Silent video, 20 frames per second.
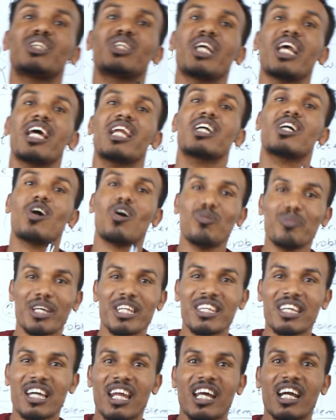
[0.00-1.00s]
Share,
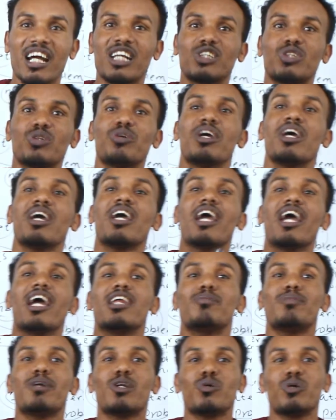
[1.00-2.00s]
comment, yaragachu.
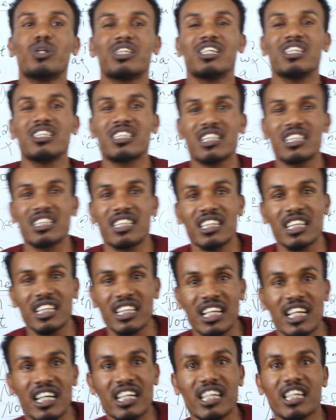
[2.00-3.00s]
Anybody who is interested
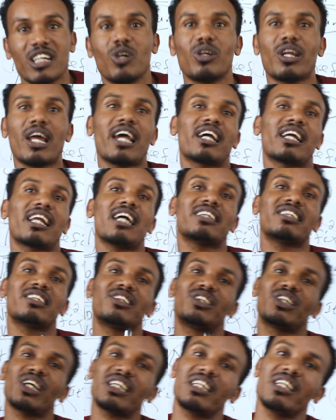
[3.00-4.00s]
in learning online
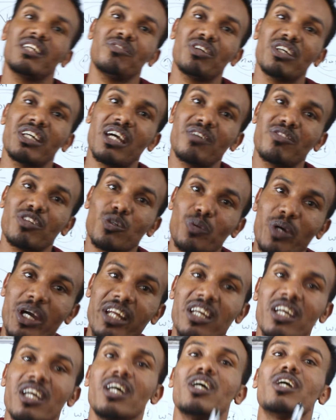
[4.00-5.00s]
classes, just living
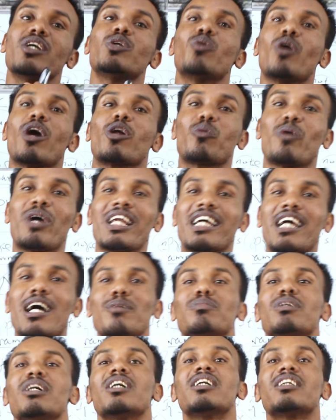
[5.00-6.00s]
everywhere, you are
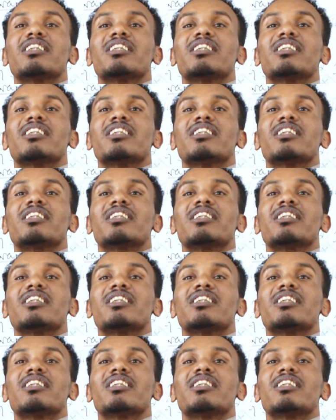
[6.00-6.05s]
welcome.